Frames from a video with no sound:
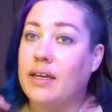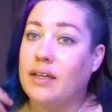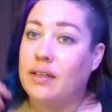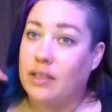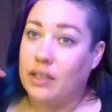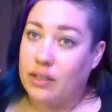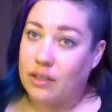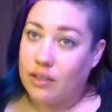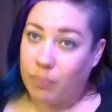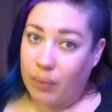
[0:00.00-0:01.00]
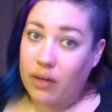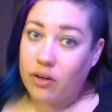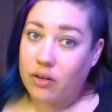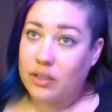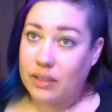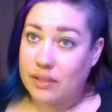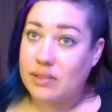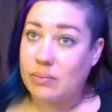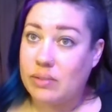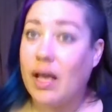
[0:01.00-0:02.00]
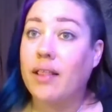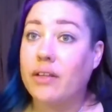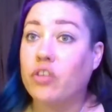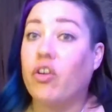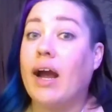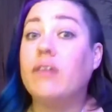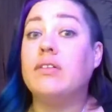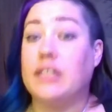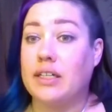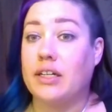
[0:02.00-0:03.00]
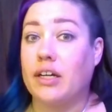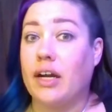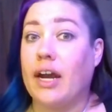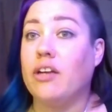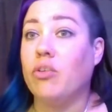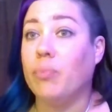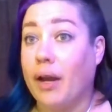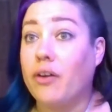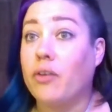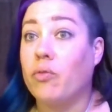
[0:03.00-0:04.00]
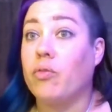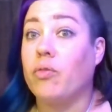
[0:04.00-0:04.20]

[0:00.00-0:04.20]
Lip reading: you better get some solid ground here, and you better